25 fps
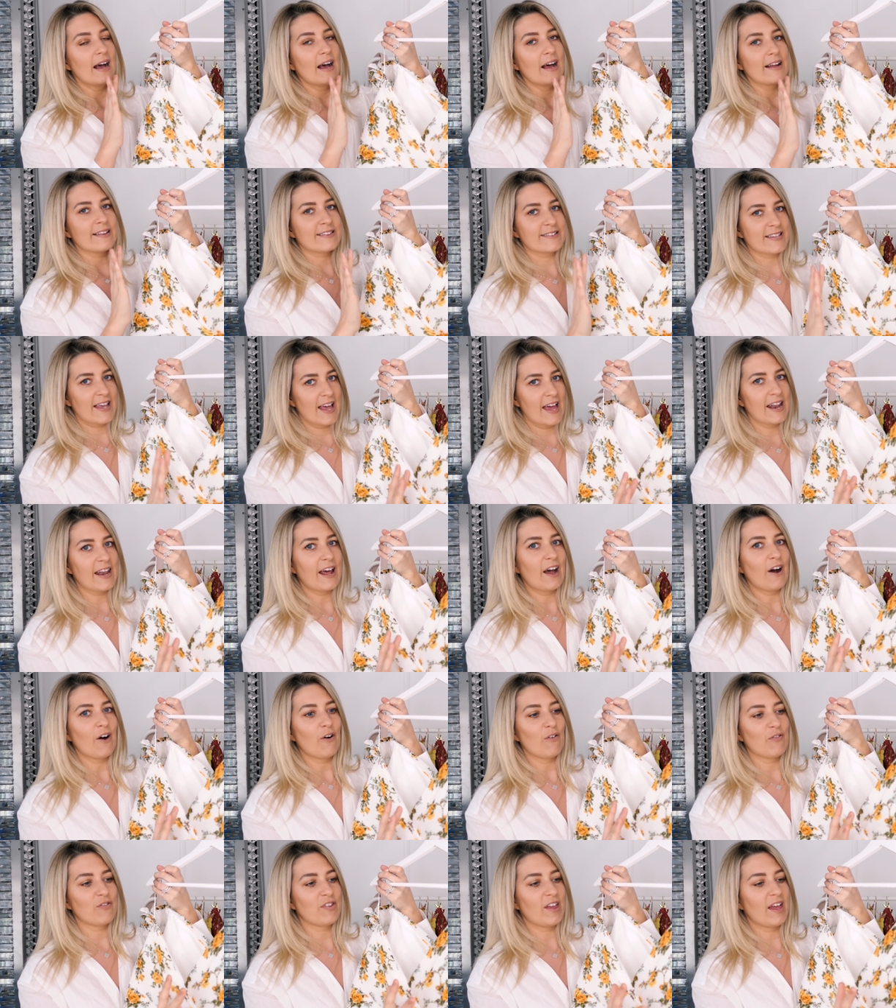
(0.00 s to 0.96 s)
a 10
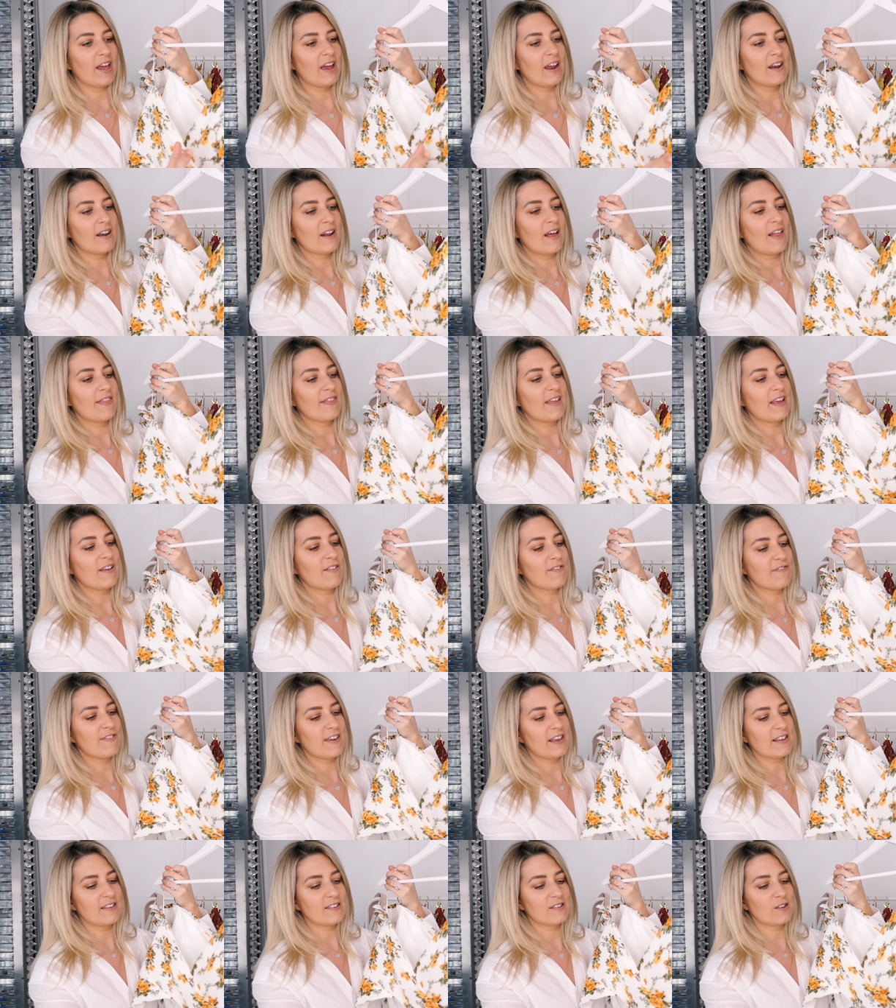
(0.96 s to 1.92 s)
out of 10 and they
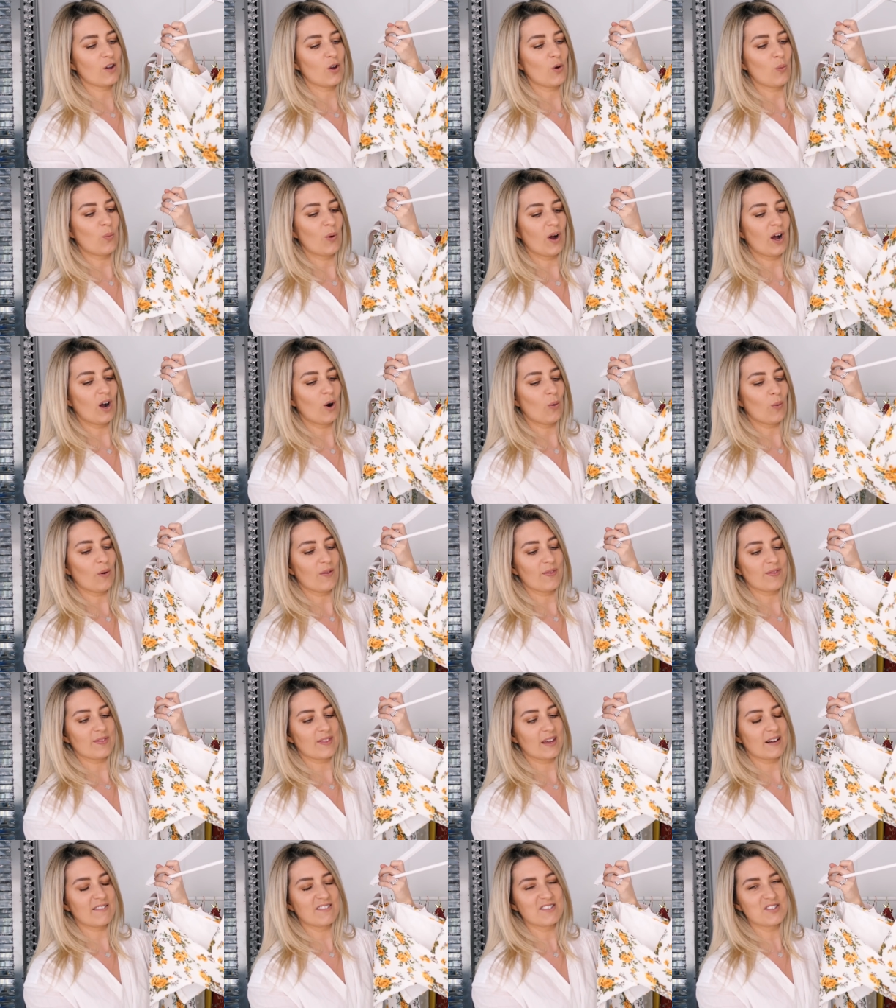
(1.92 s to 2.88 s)
fit so well
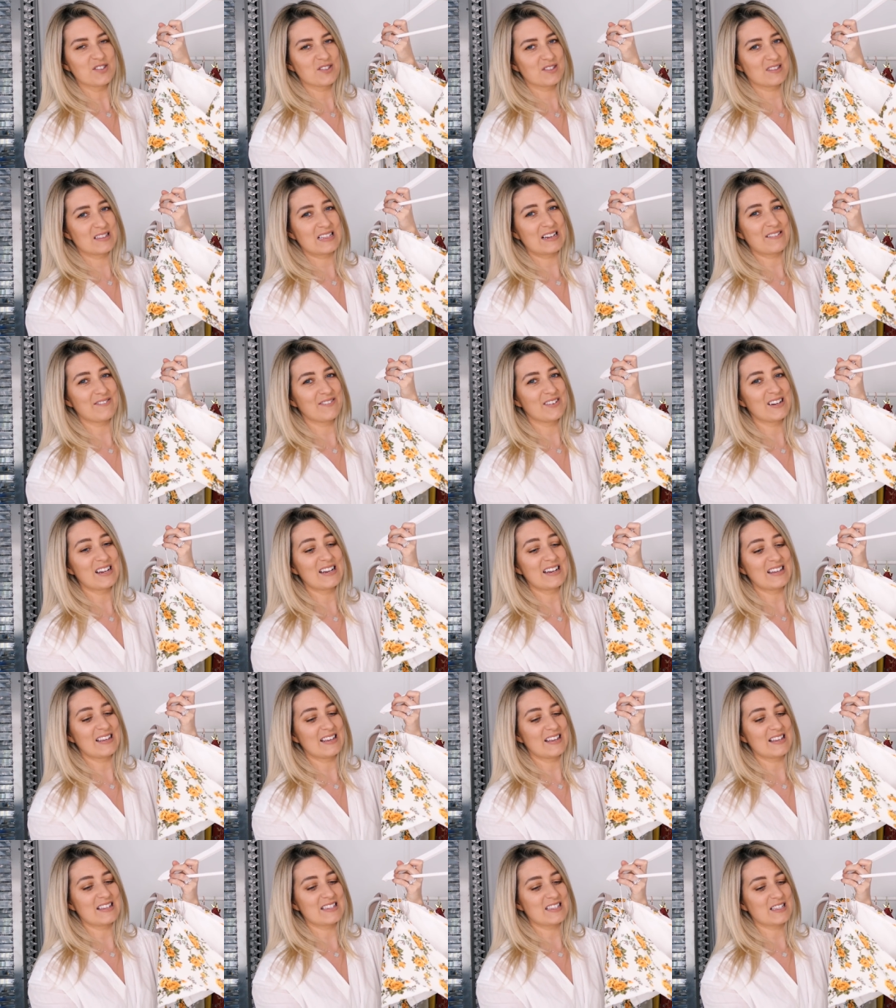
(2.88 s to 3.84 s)
and there is there
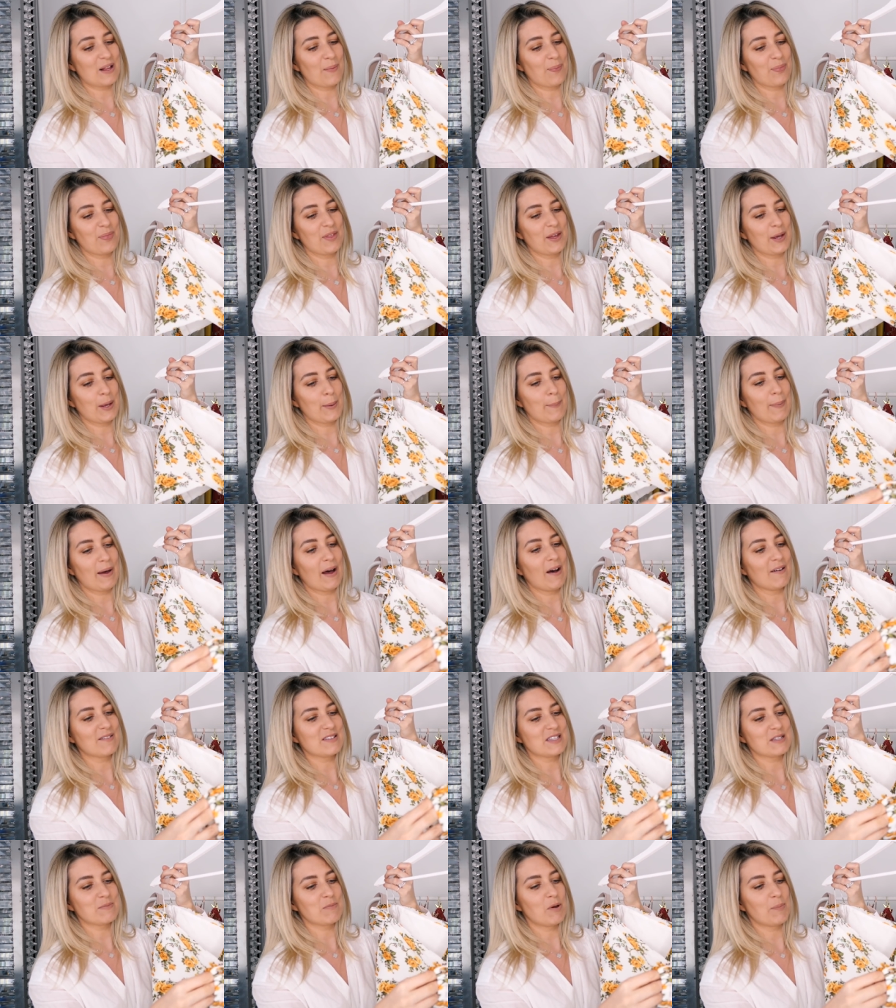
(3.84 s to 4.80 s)
really is something
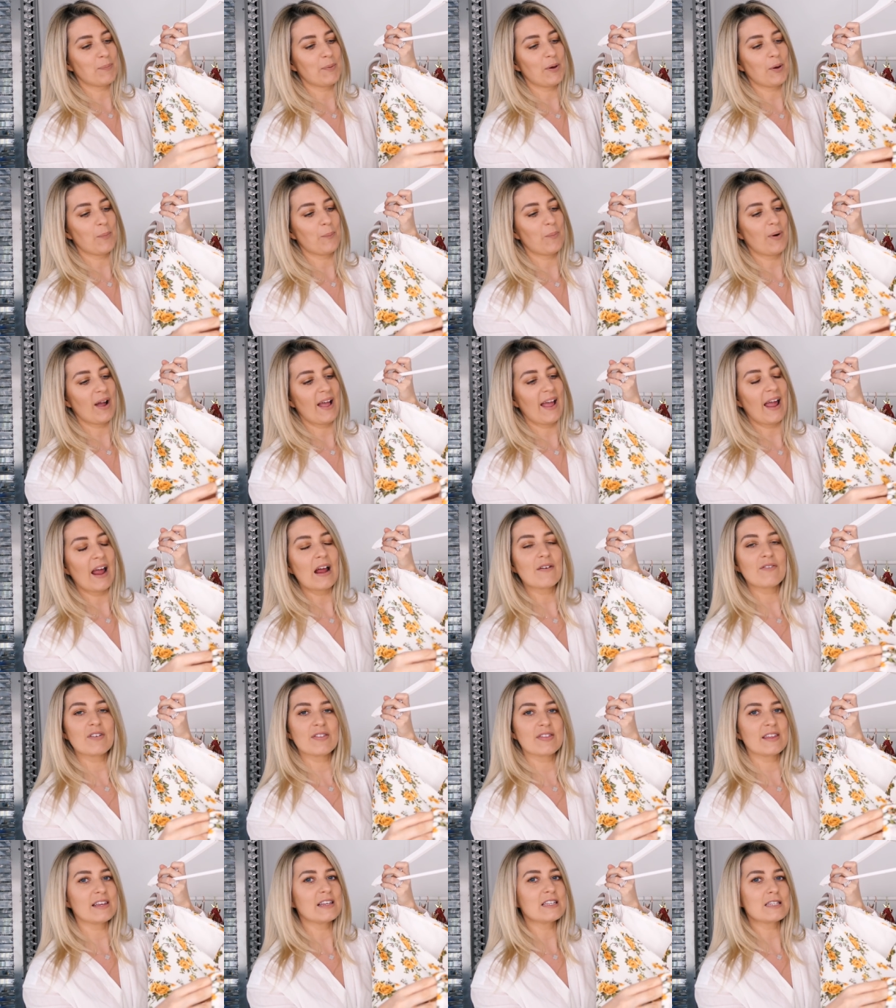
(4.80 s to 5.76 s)
about Zimmerman where
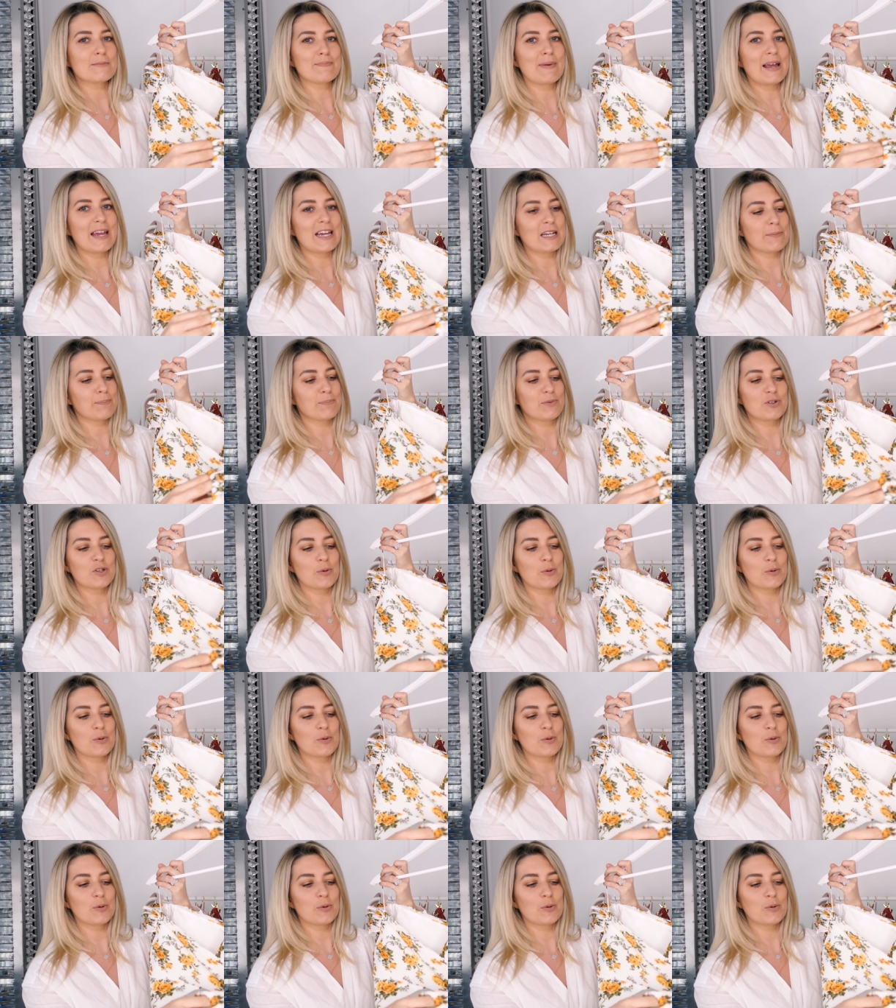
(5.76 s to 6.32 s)
everything is made